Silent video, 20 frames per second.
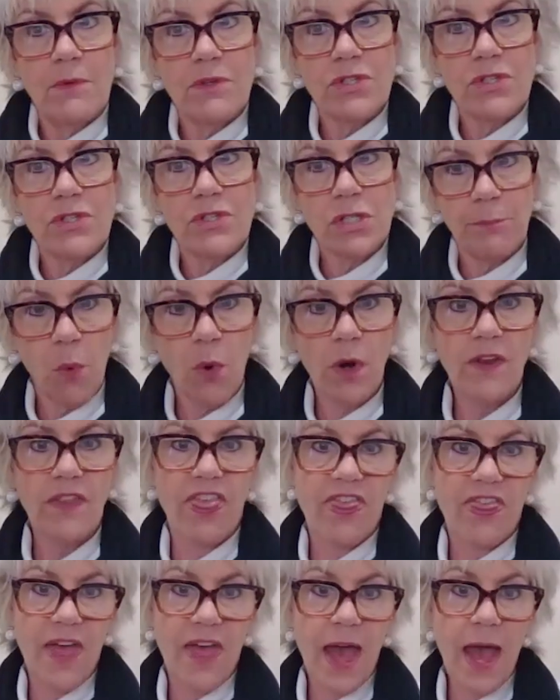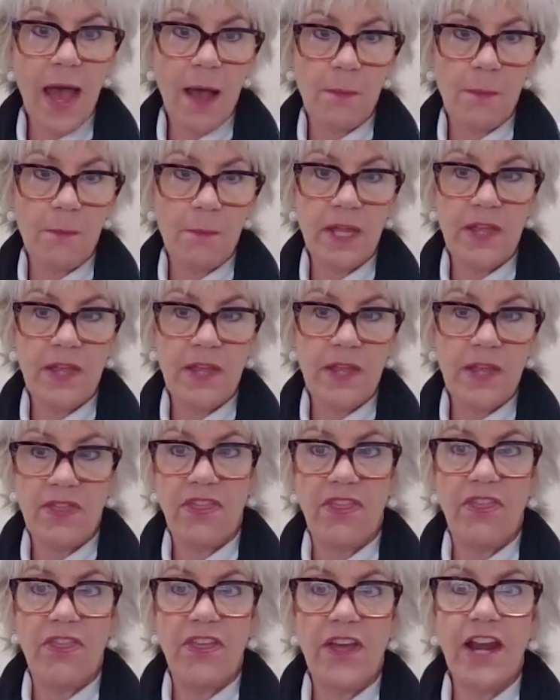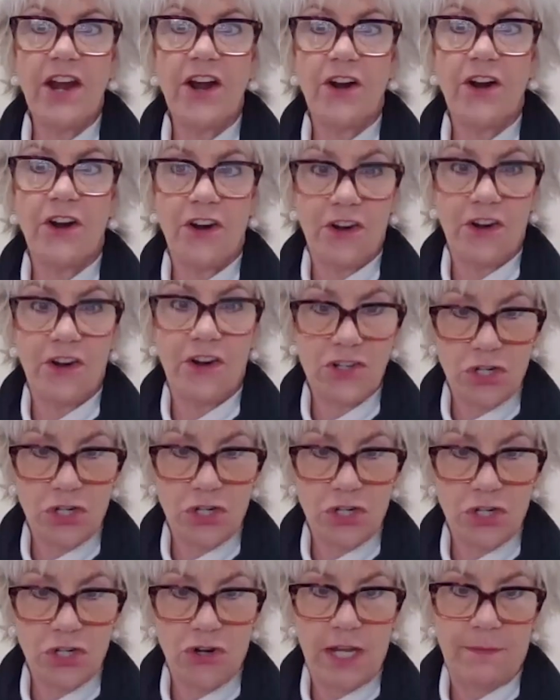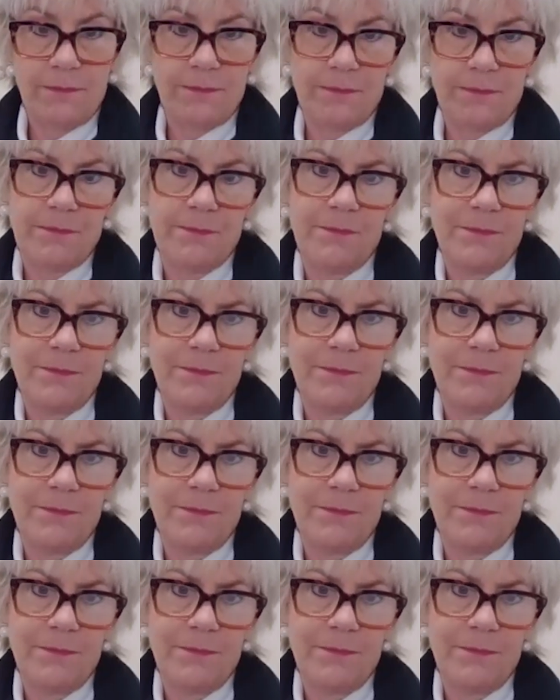support them in their journey.